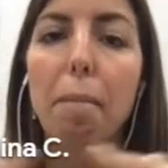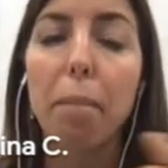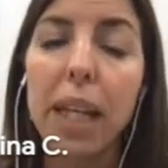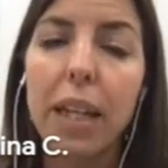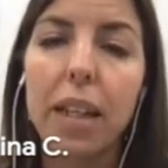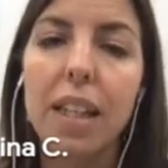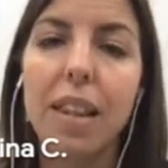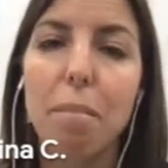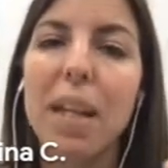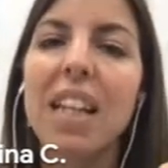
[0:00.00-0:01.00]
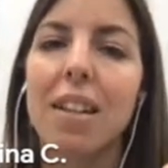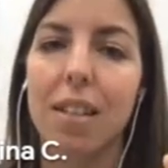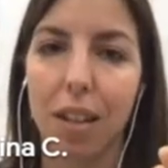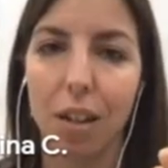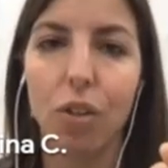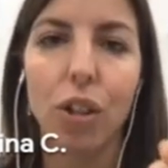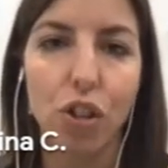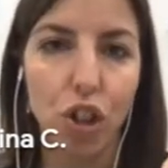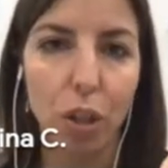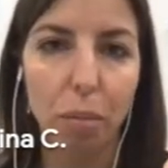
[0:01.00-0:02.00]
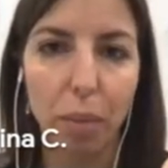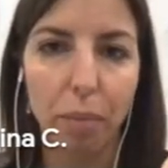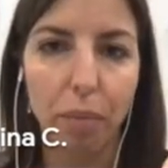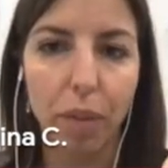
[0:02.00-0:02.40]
being in the milliarcsecond regime.